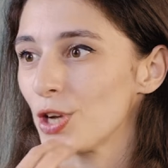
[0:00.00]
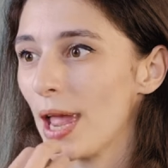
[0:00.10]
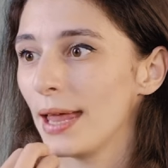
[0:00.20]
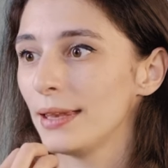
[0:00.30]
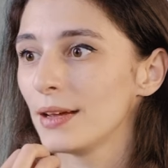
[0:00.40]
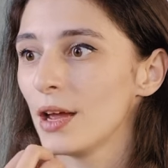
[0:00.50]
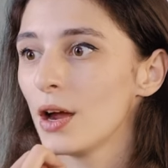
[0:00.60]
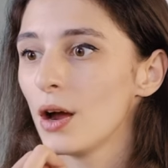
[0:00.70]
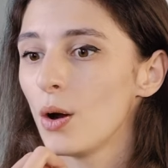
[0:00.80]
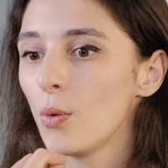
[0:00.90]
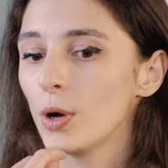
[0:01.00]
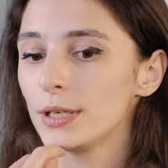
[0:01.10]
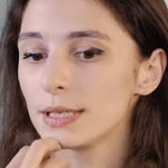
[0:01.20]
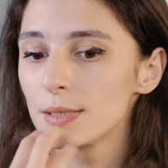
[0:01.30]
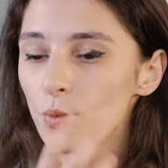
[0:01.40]
and
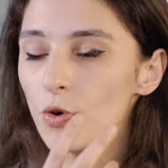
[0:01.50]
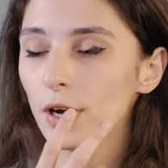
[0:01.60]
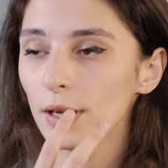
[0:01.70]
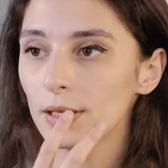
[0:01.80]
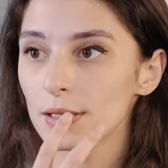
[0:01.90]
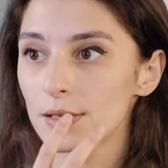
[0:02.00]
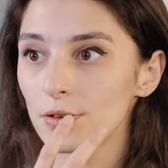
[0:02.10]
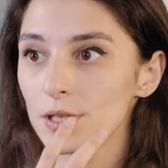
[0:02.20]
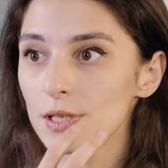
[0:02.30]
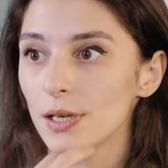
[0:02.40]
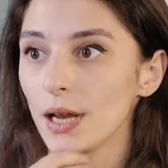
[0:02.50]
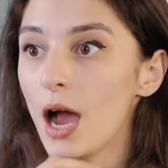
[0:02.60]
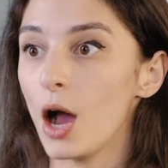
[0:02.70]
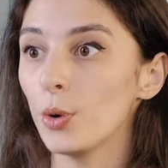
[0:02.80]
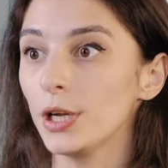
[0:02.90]
what is more interesting,
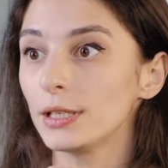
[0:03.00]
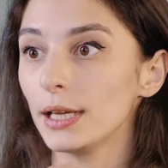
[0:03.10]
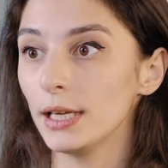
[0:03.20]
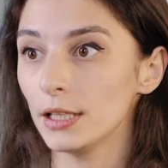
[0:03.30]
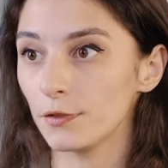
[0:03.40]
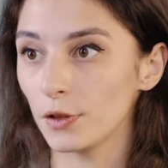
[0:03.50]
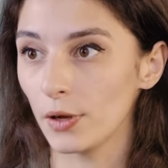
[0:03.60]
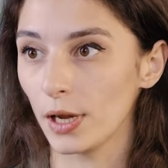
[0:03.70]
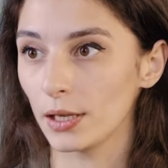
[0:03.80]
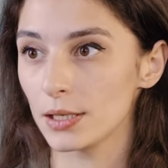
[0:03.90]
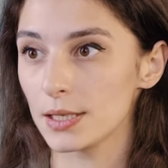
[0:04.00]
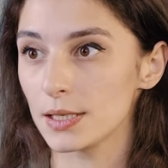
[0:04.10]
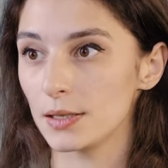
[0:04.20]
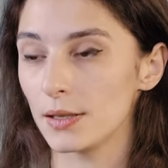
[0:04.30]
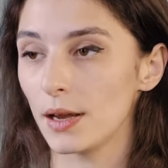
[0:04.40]
how it
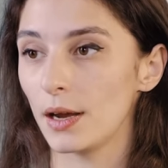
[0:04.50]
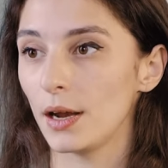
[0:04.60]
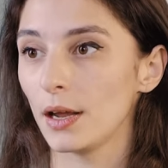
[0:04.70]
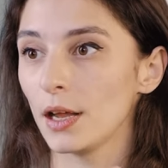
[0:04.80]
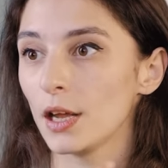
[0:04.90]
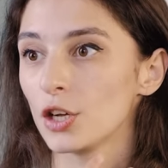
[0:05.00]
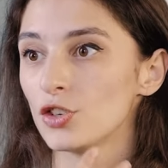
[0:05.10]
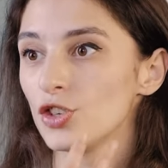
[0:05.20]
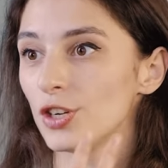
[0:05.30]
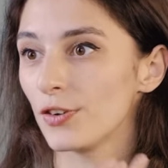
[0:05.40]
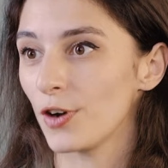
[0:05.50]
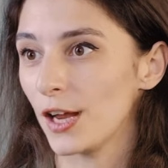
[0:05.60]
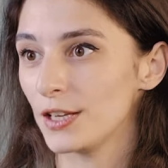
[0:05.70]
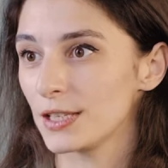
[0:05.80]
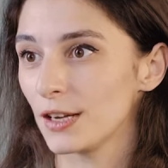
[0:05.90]
influenced the
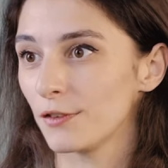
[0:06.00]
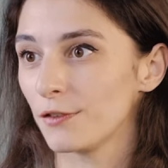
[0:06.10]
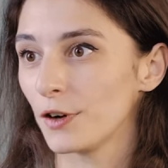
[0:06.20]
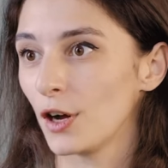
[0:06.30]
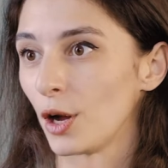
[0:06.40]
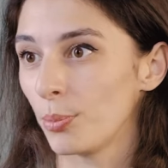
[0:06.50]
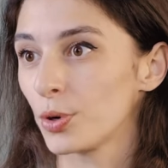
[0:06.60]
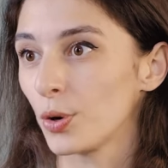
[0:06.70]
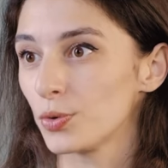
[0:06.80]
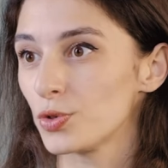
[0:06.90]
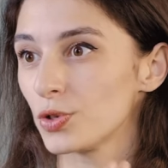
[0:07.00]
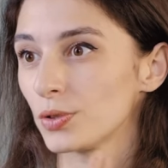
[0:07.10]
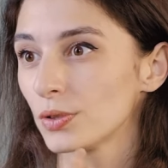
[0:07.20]
generative uh, approach?